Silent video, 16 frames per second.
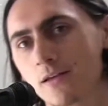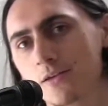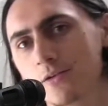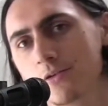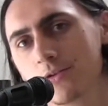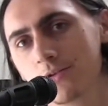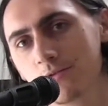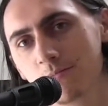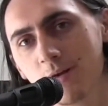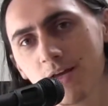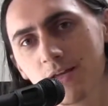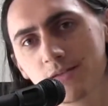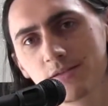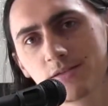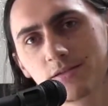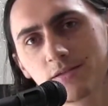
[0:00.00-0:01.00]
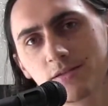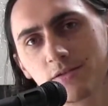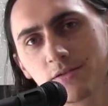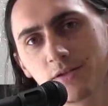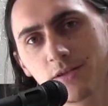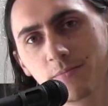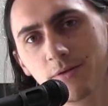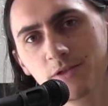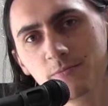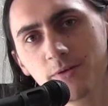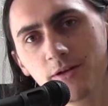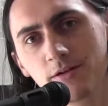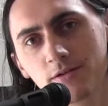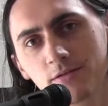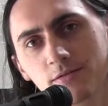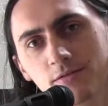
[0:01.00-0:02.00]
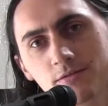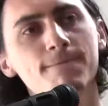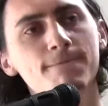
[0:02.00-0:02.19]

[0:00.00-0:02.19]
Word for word: You can do bends using the pitch bender.